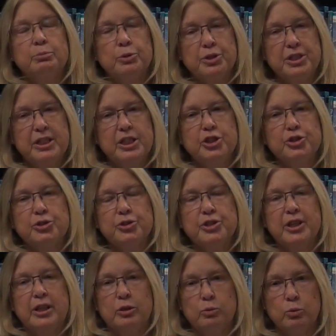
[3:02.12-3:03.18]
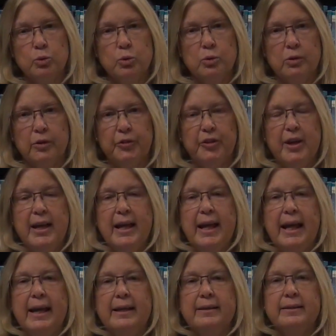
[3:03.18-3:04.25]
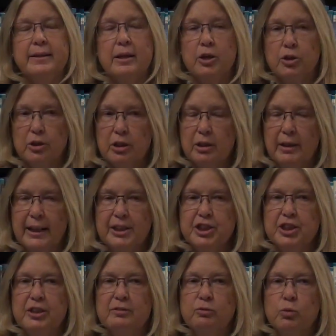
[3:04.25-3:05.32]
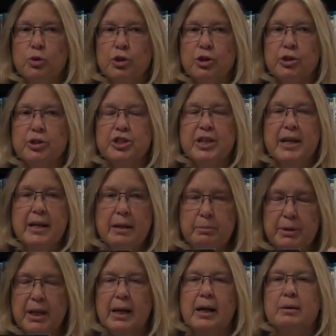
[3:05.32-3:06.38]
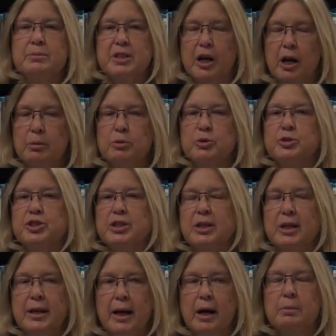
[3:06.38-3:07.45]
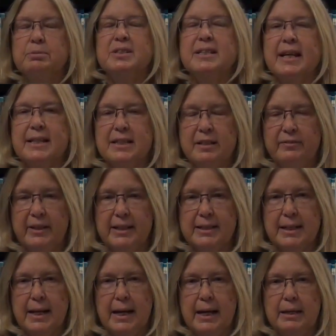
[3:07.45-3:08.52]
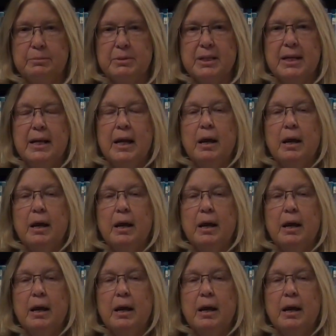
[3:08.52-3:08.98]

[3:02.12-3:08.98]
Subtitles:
procedures and rules, and her collection of words becomes almost obsessive at times.